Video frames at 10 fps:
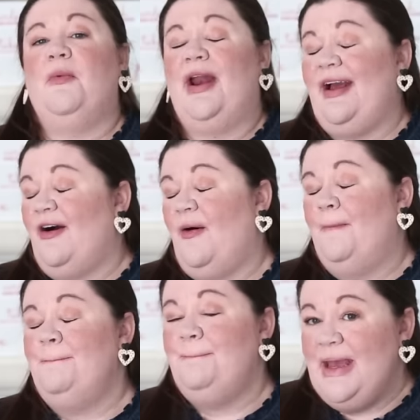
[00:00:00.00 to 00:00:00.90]
what I
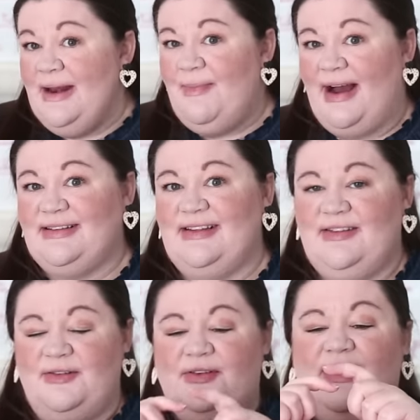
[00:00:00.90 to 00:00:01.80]
call bead boxes.
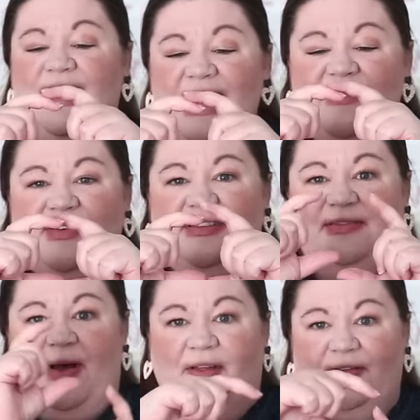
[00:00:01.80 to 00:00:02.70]
Those are even
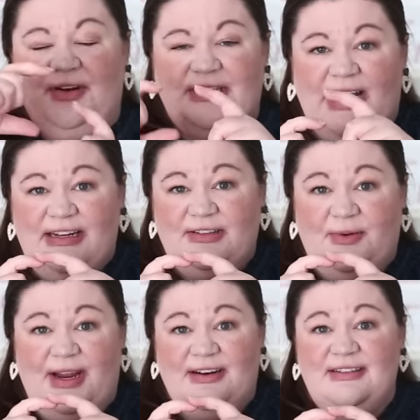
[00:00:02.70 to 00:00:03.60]
smaller, little tiny
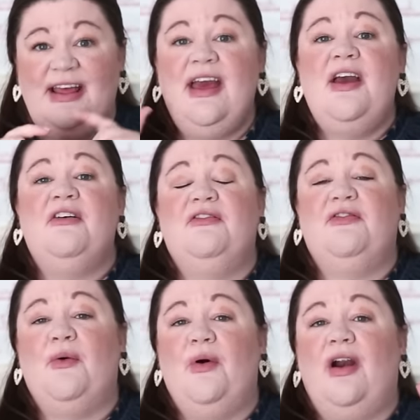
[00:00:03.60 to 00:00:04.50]
squares
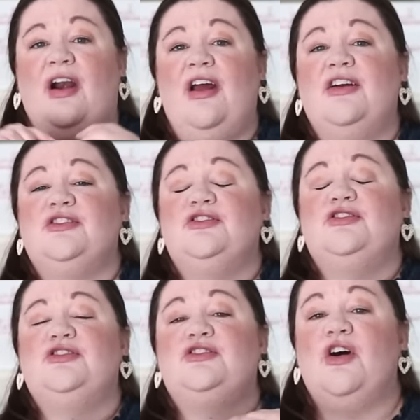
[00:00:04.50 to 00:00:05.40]
for
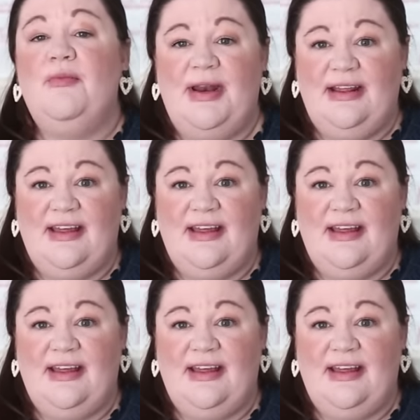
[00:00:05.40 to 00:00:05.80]
so many